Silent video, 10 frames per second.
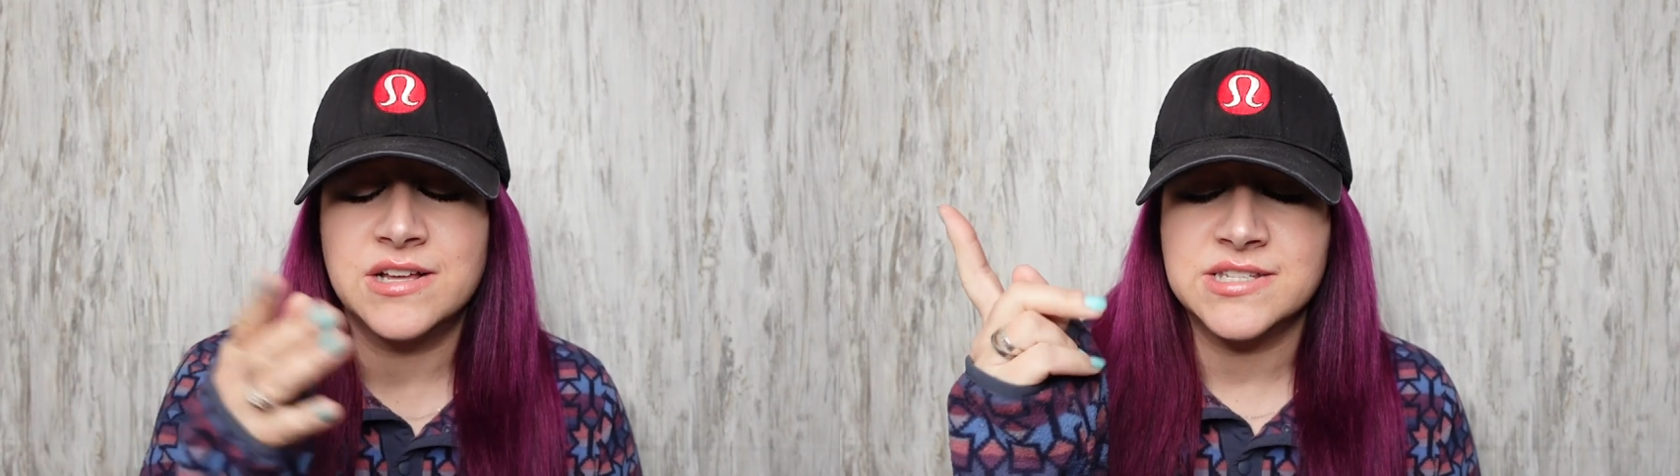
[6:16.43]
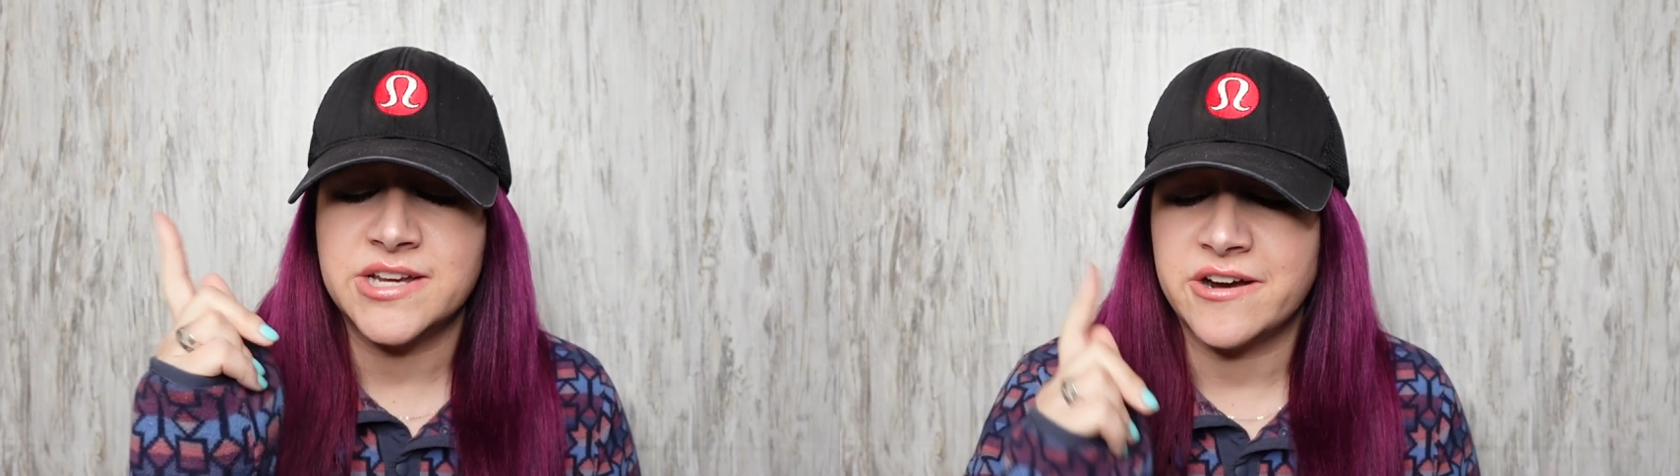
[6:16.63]

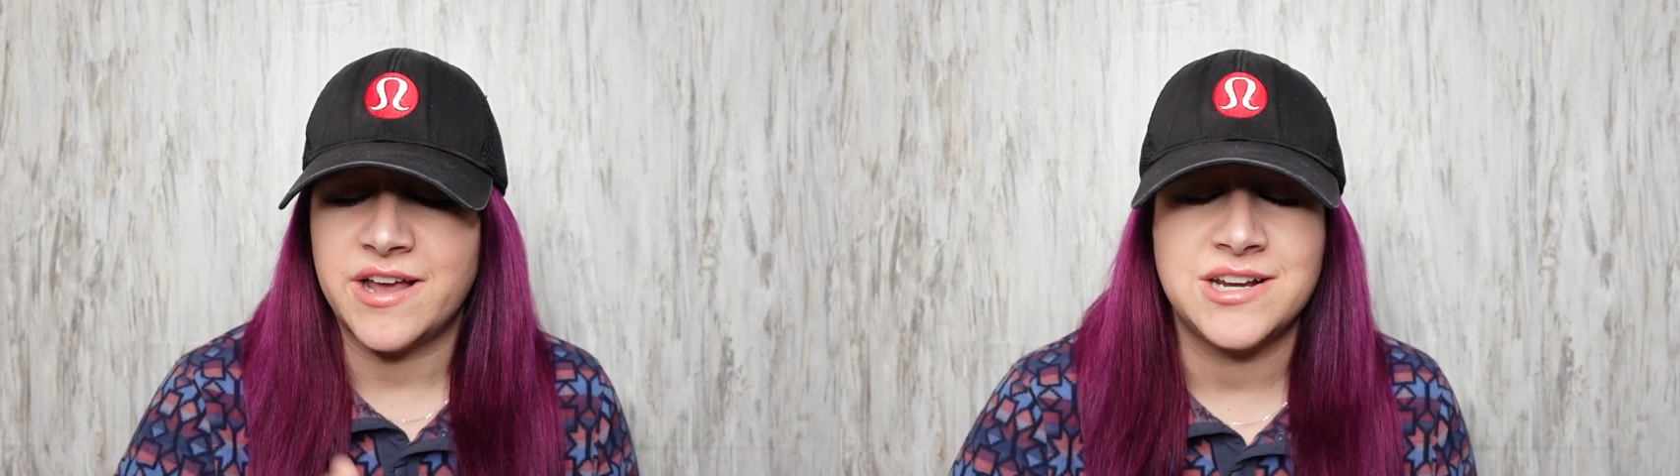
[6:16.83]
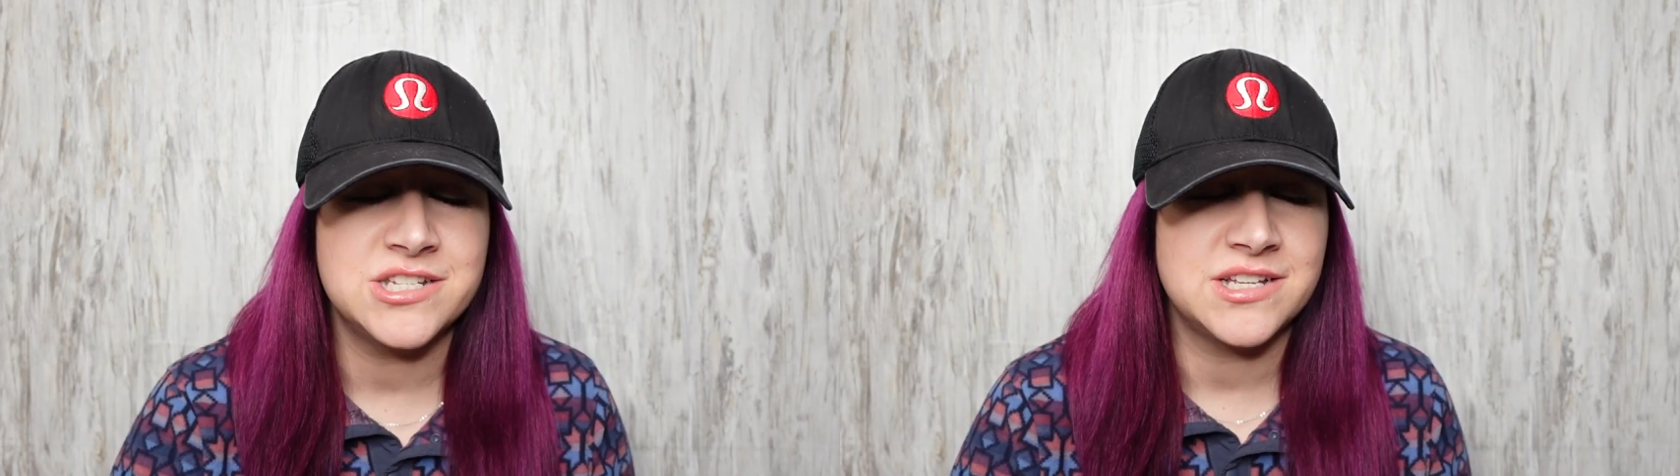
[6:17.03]
Sorry,
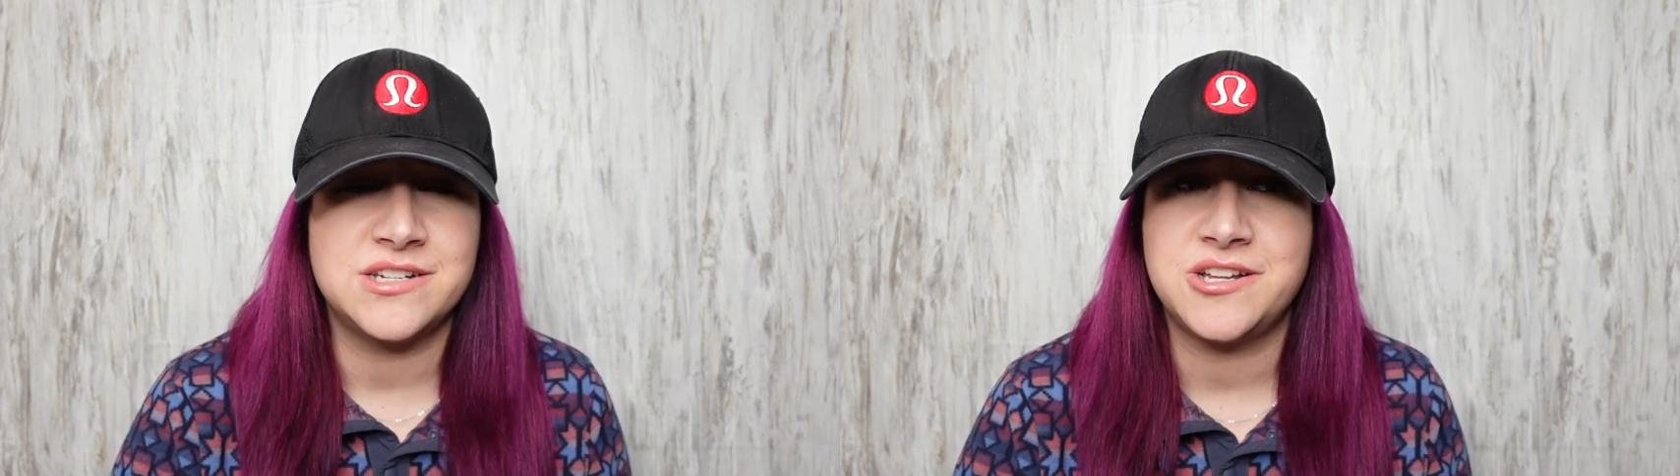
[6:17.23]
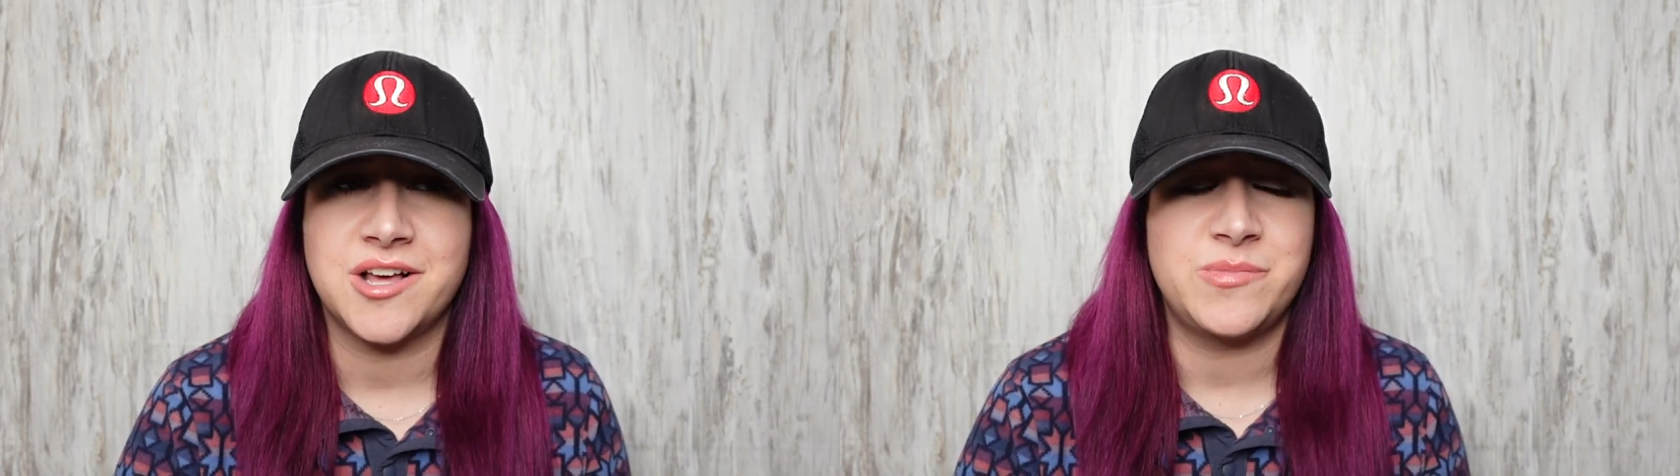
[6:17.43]
I just had
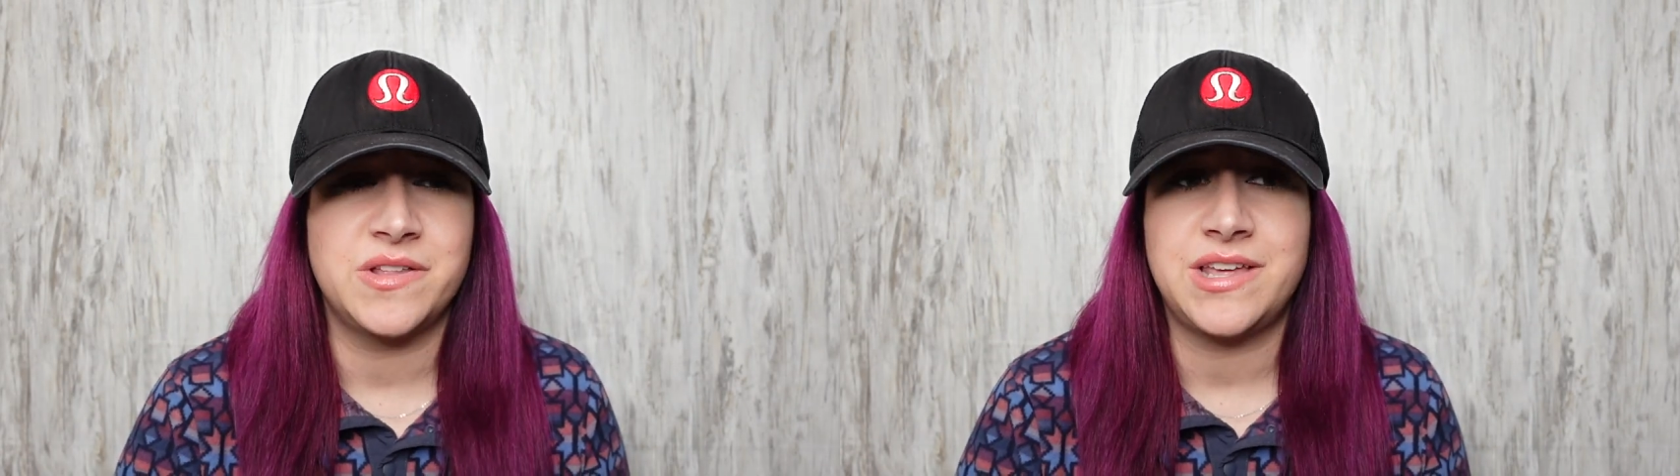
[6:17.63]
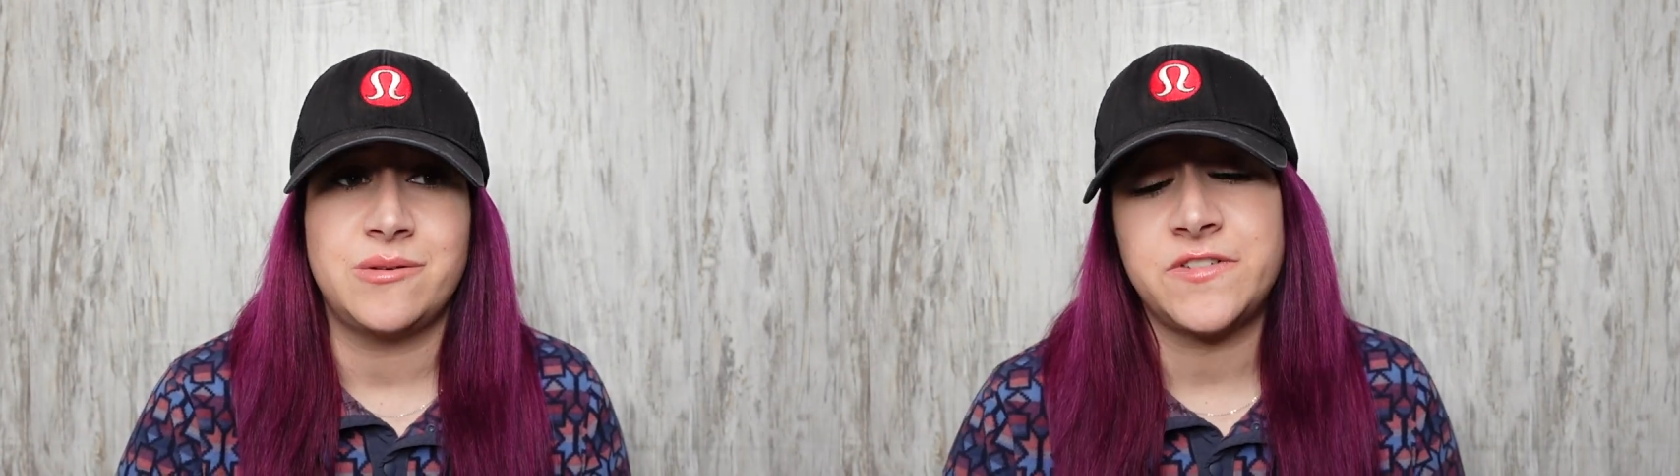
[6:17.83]
to talk about that.